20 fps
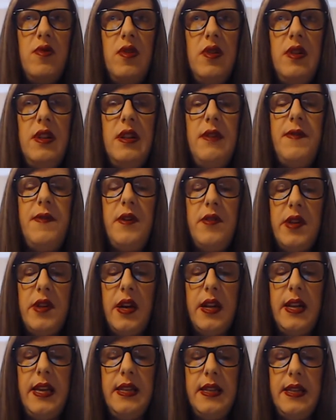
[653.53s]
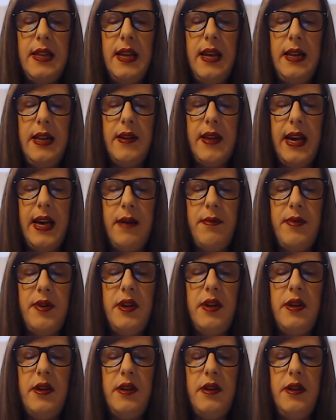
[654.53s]
diffused audience kind of
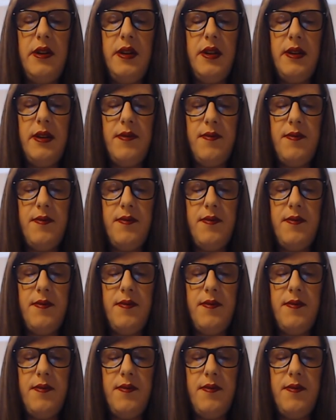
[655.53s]
captures